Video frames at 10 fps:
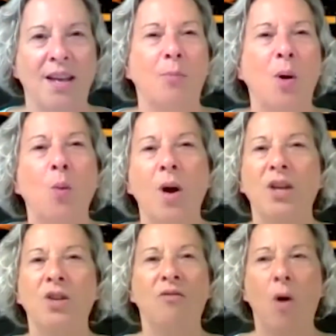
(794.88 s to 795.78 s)
but
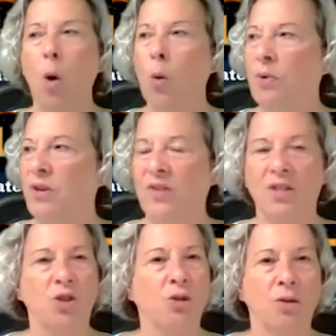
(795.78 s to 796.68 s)
what you've opened
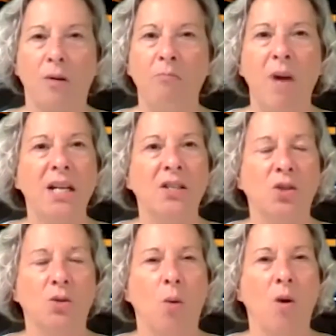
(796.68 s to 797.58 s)
this
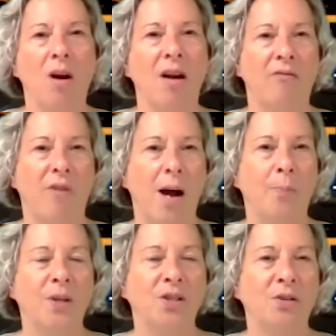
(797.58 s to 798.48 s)
tremendous door of
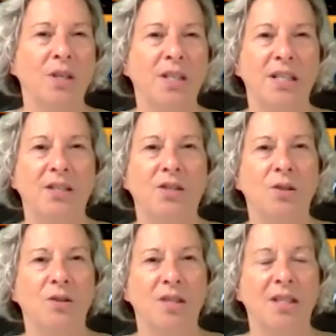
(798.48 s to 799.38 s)
opportunity to
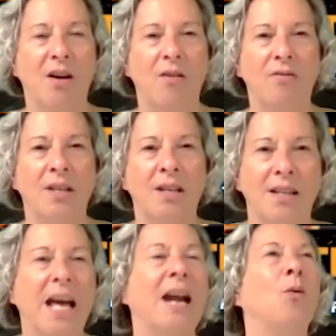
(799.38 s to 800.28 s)
yourself
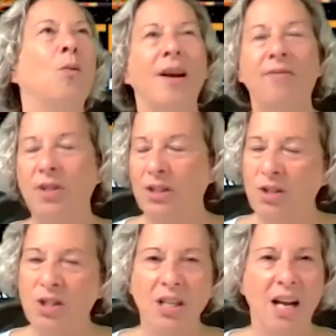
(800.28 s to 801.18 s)
that
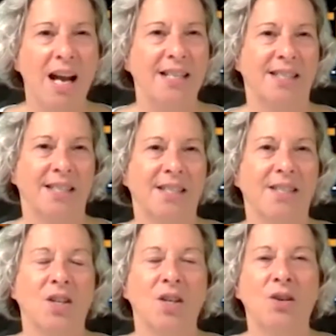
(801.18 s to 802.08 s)

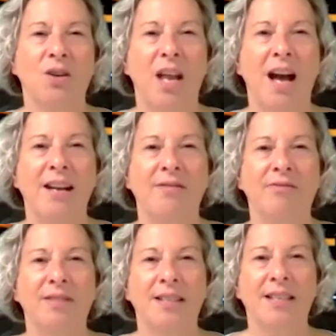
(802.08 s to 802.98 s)
revolutionizes your
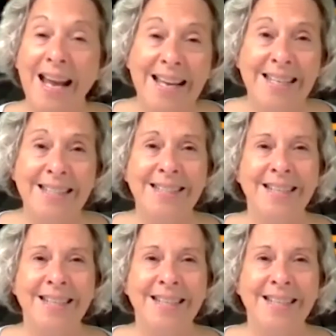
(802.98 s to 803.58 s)
life. And